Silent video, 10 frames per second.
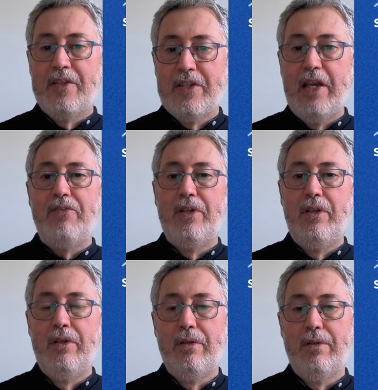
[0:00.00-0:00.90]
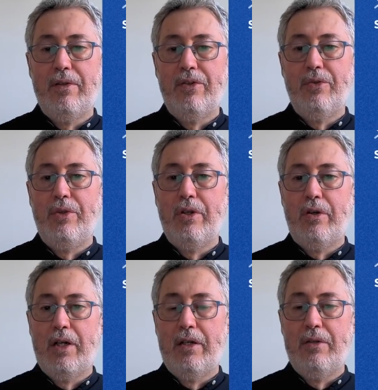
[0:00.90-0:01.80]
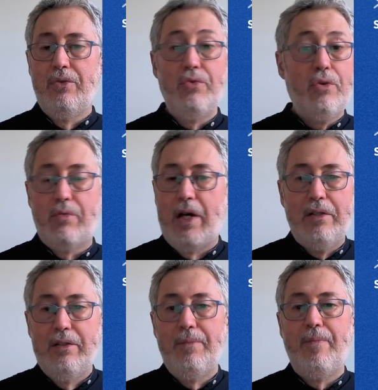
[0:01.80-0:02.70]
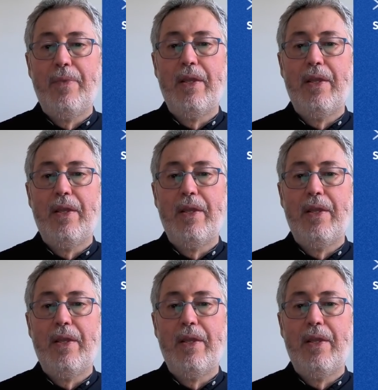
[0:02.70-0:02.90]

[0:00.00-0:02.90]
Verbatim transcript: safety to your run,